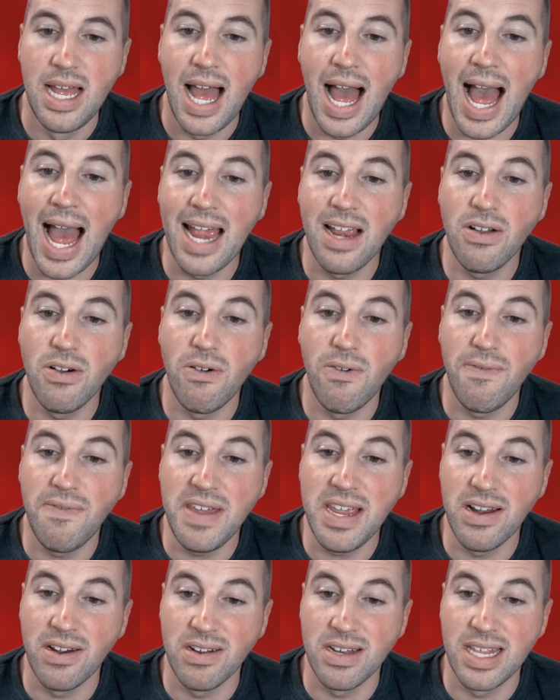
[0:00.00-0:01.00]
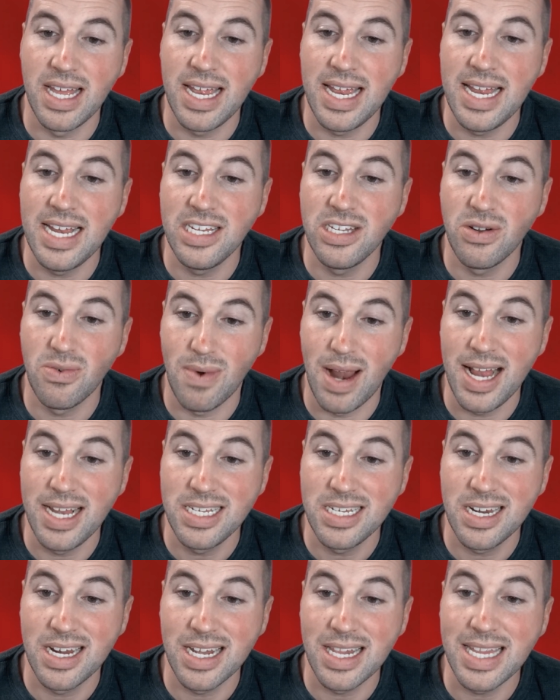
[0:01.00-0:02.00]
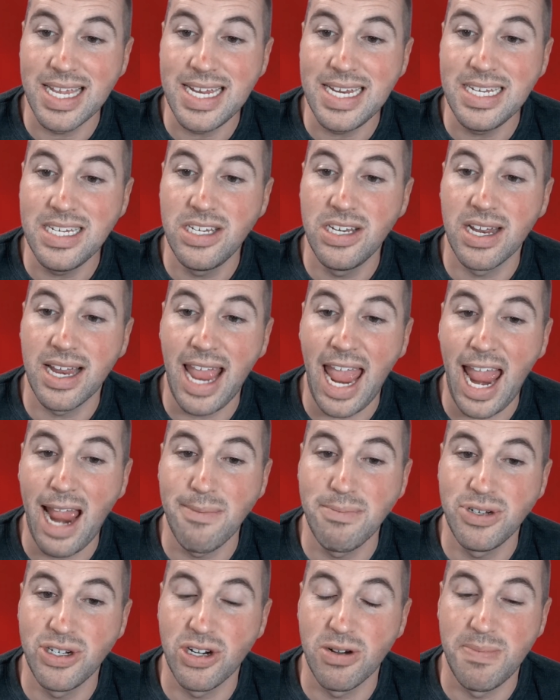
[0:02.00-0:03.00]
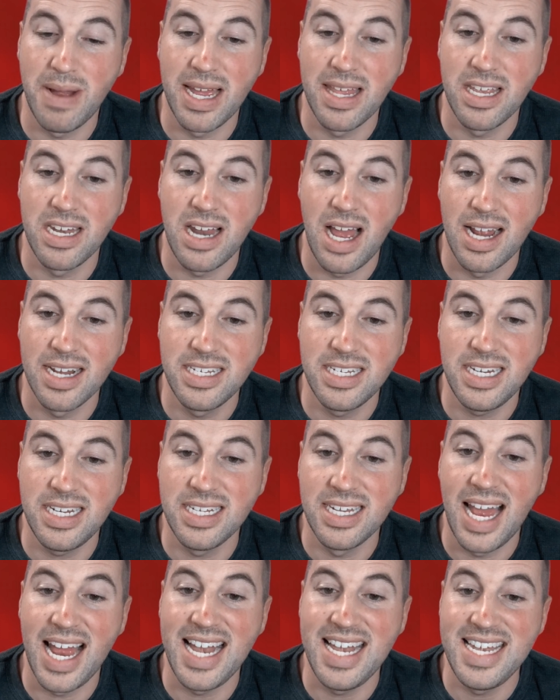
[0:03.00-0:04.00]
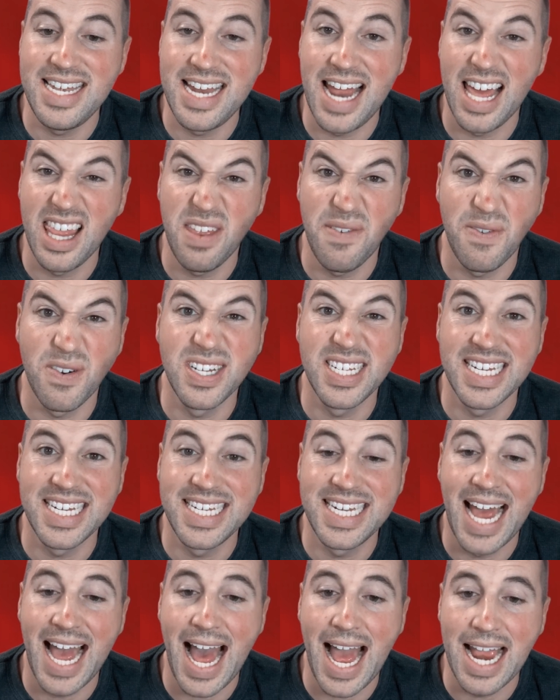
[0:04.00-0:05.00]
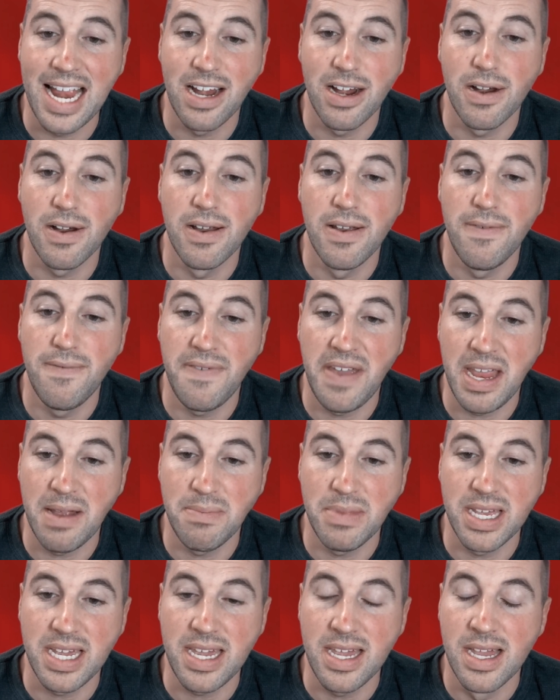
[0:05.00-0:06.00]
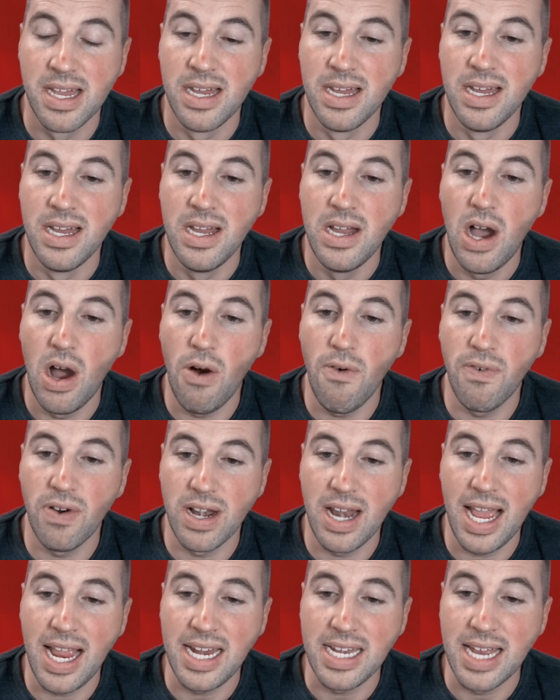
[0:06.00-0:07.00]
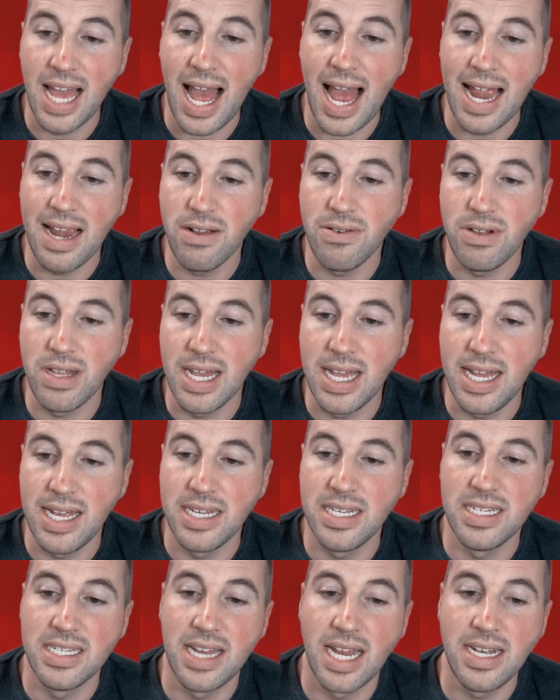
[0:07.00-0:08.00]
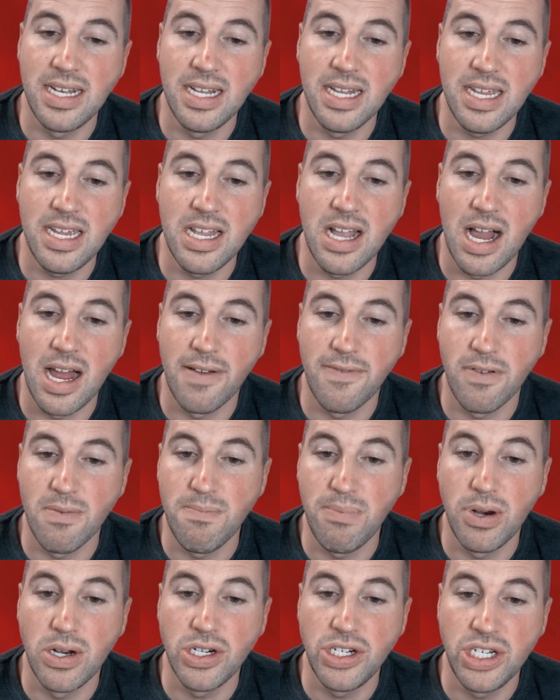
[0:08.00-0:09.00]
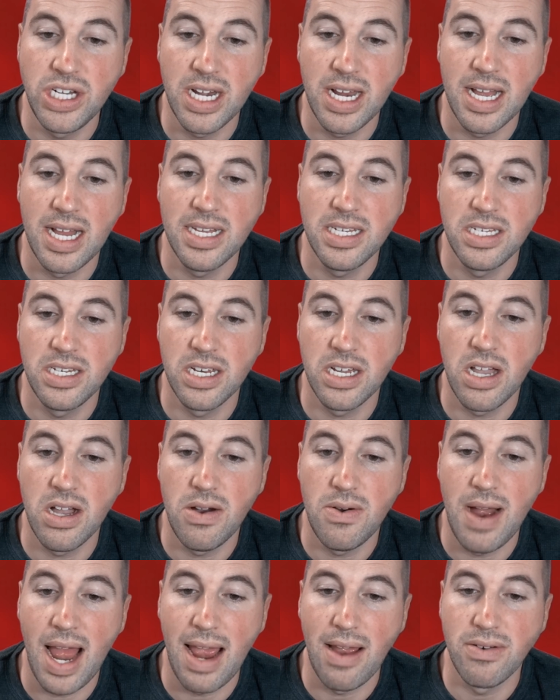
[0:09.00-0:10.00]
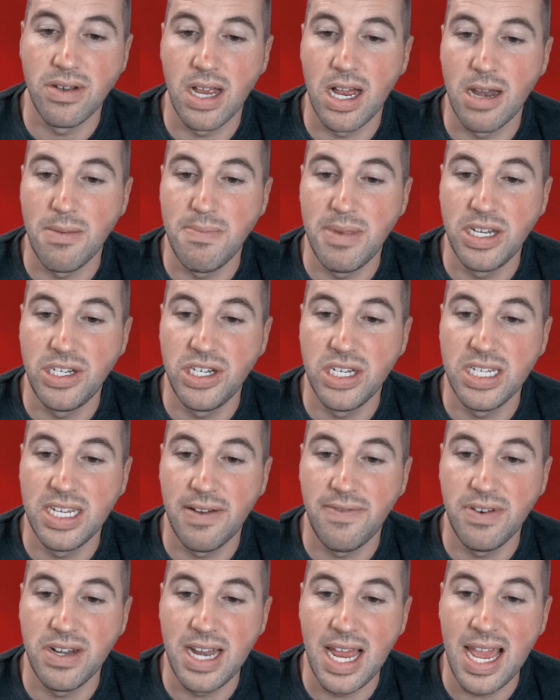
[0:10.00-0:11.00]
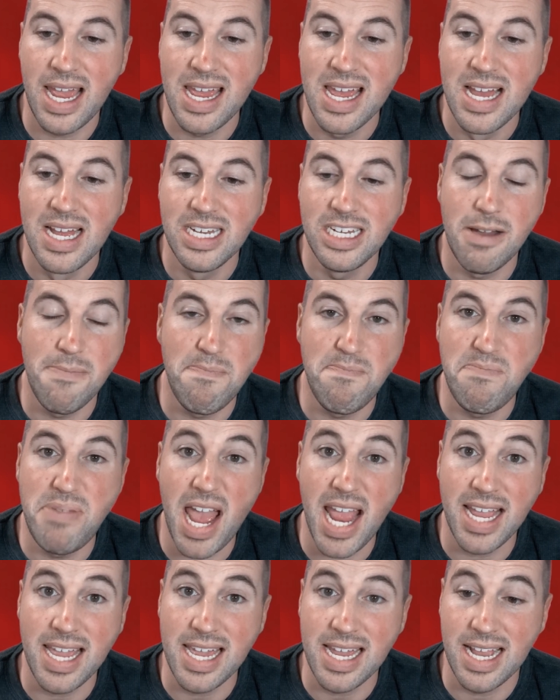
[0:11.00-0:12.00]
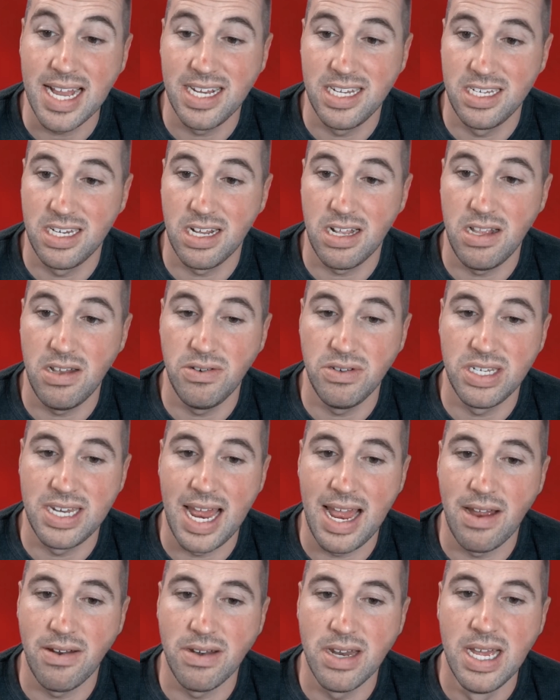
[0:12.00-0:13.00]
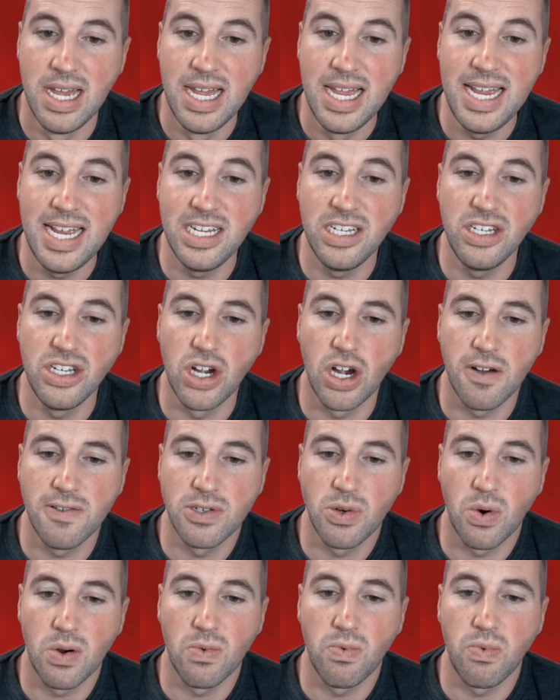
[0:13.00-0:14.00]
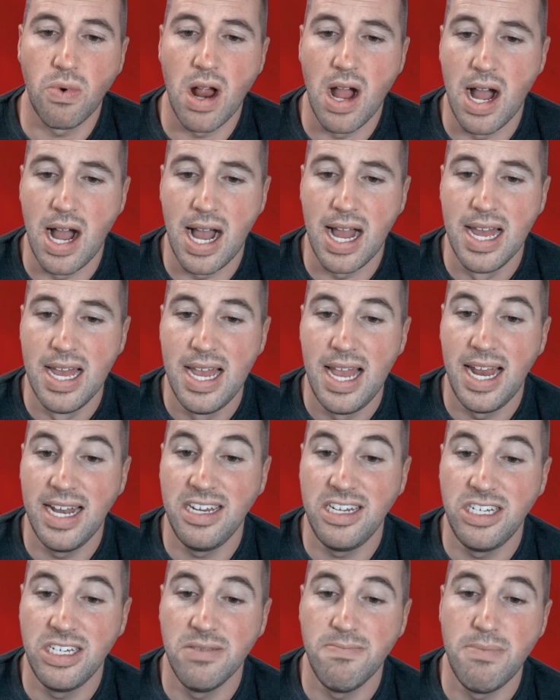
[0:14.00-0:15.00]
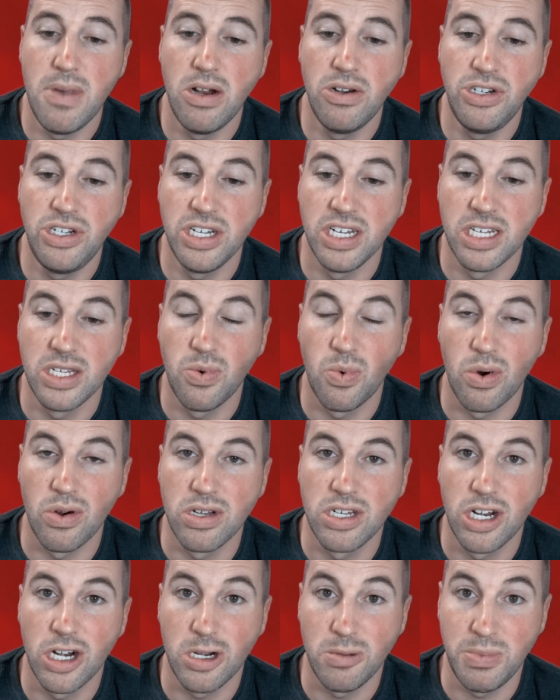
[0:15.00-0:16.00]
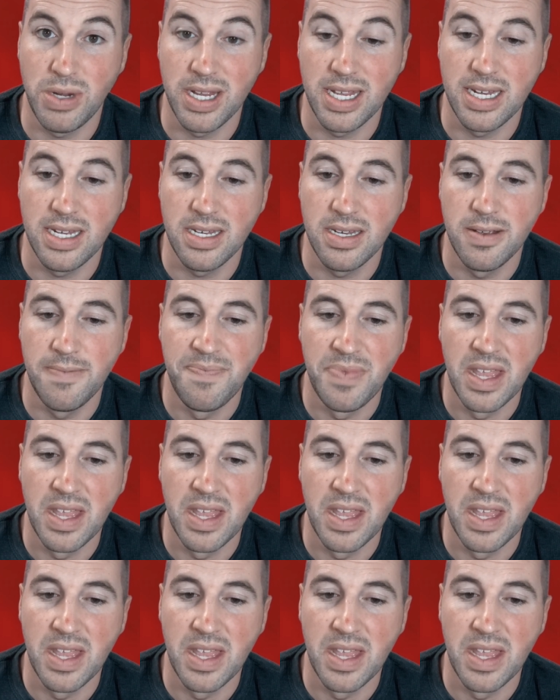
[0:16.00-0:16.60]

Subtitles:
Eigel feared that his arrest could lead to capture by the Nazis and death for his entire family. Overnight, Eigel had suddenly gone from pushing us to go out on missions every day to begging us to close down. His nerves were raw and his emotions were turbulent.